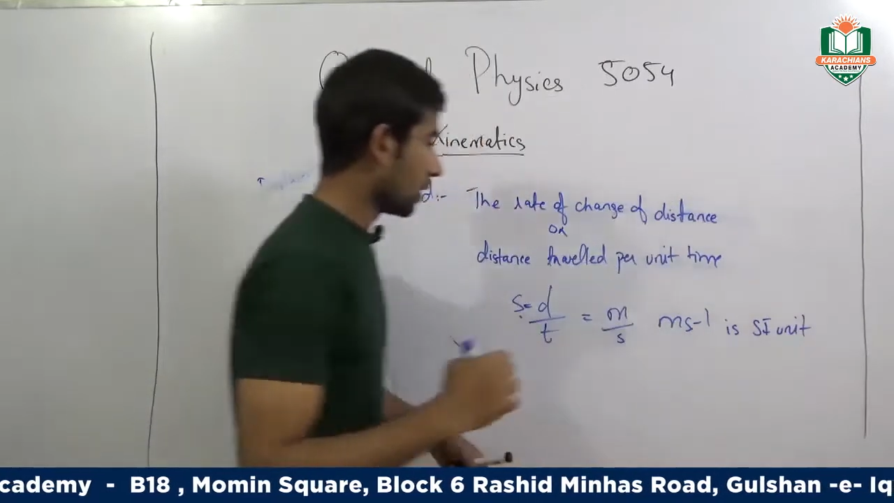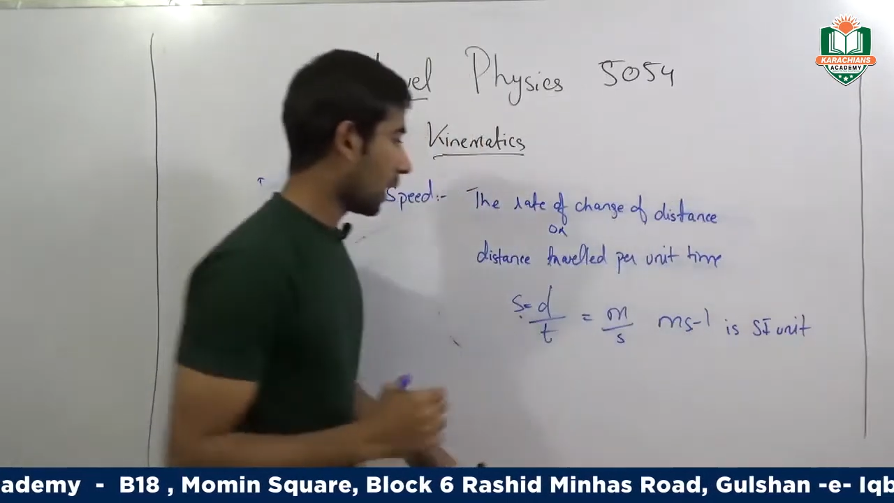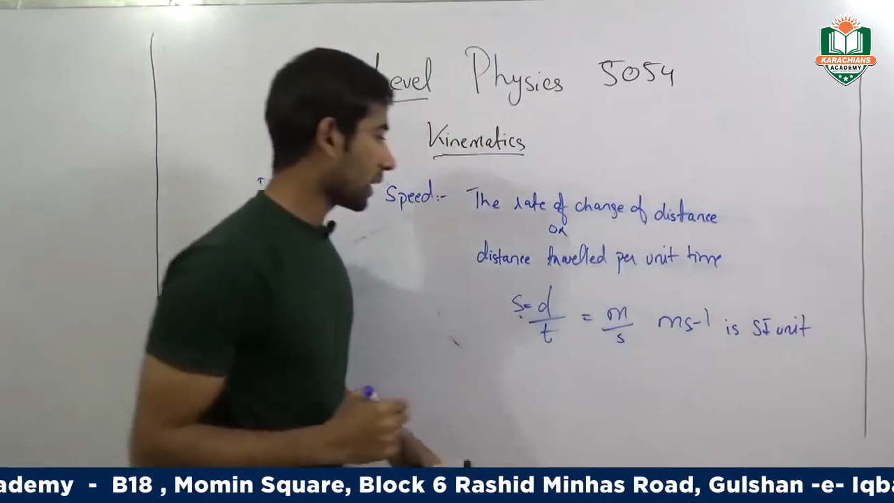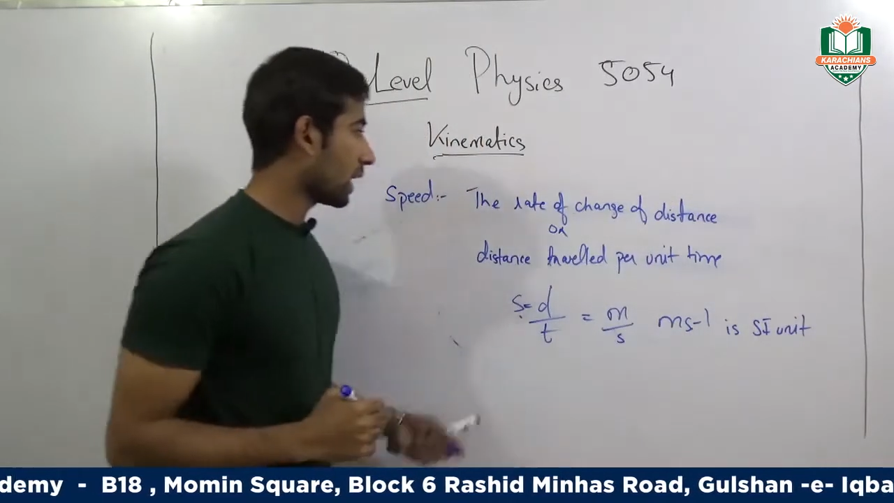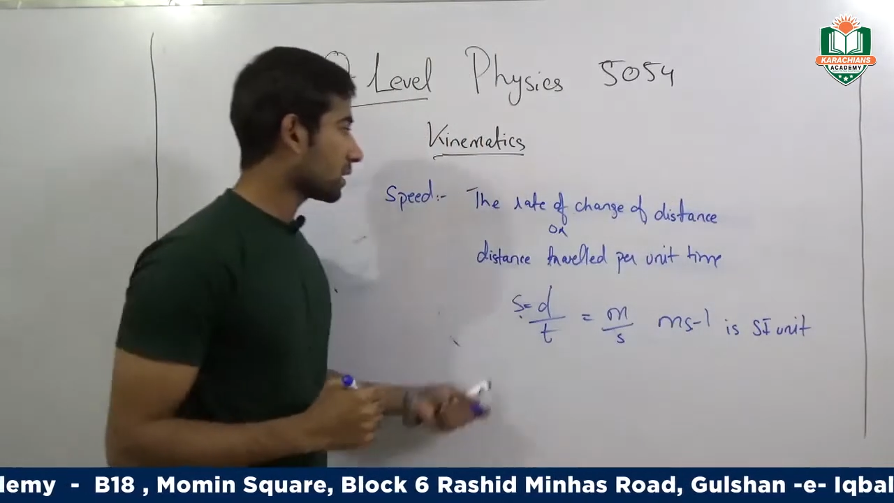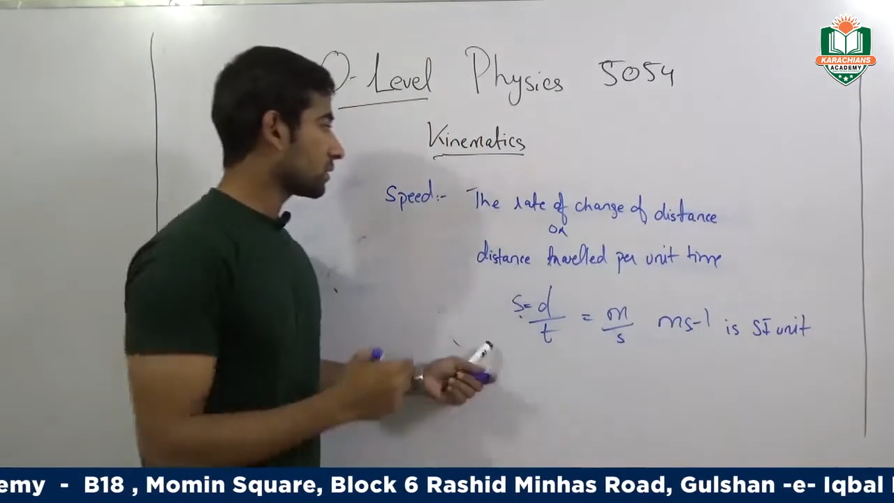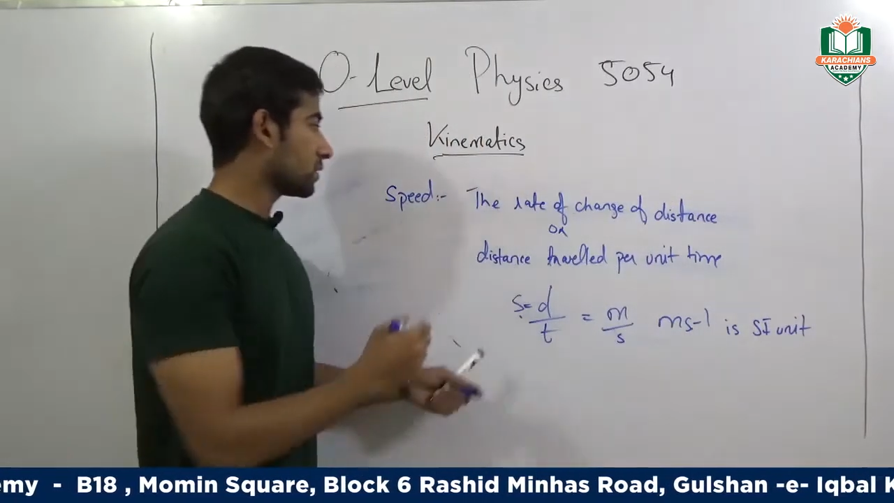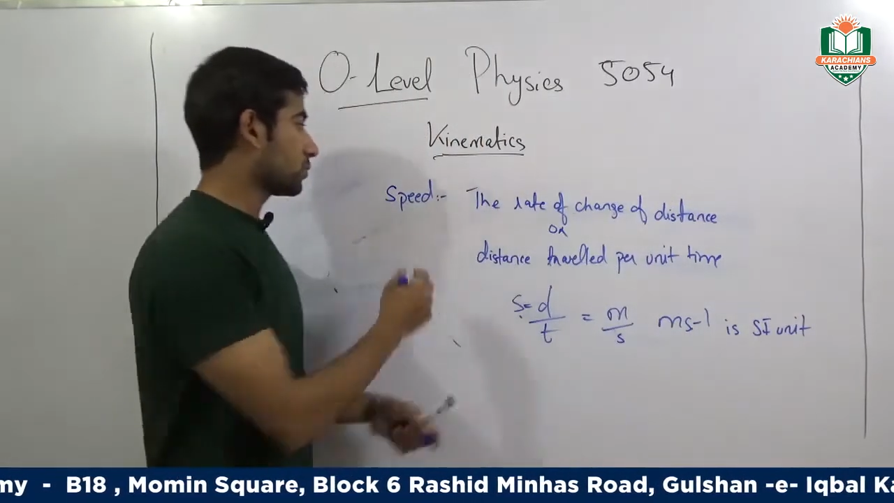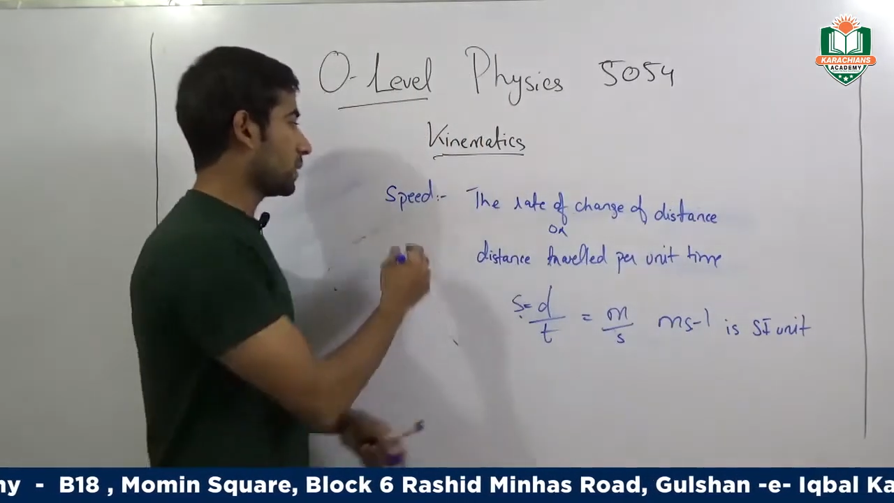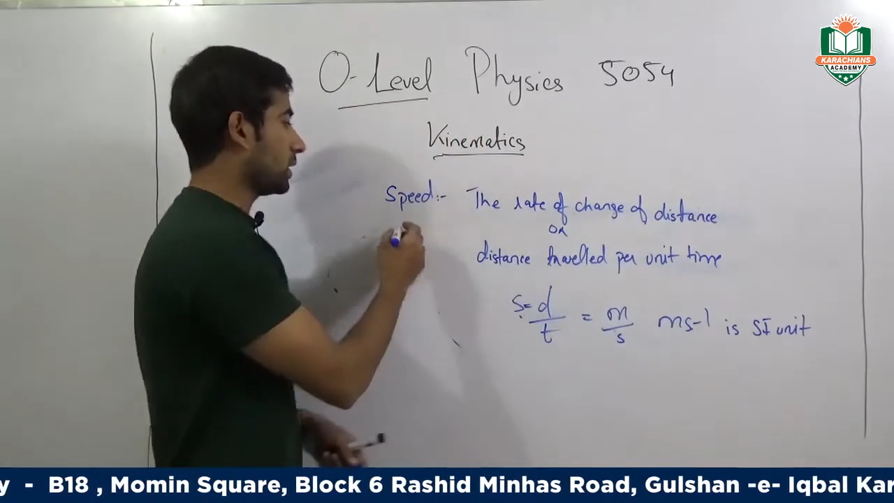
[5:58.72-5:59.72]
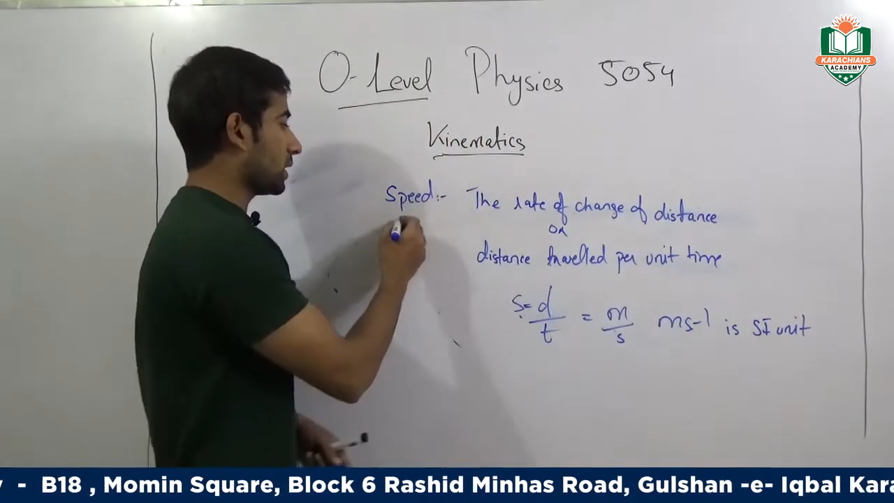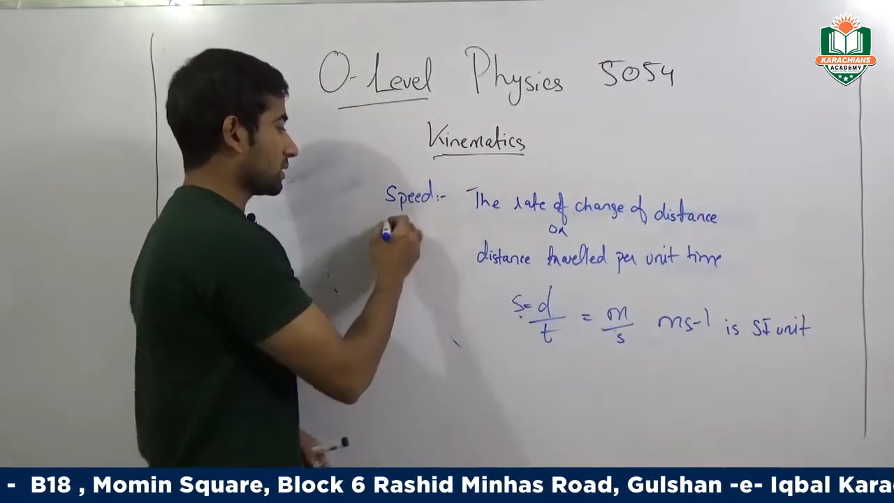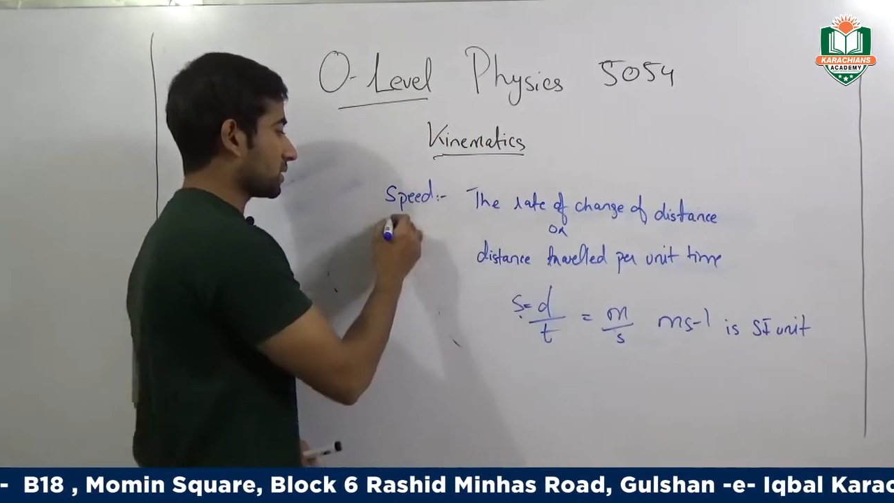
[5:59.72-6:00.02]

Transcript: Again, speed is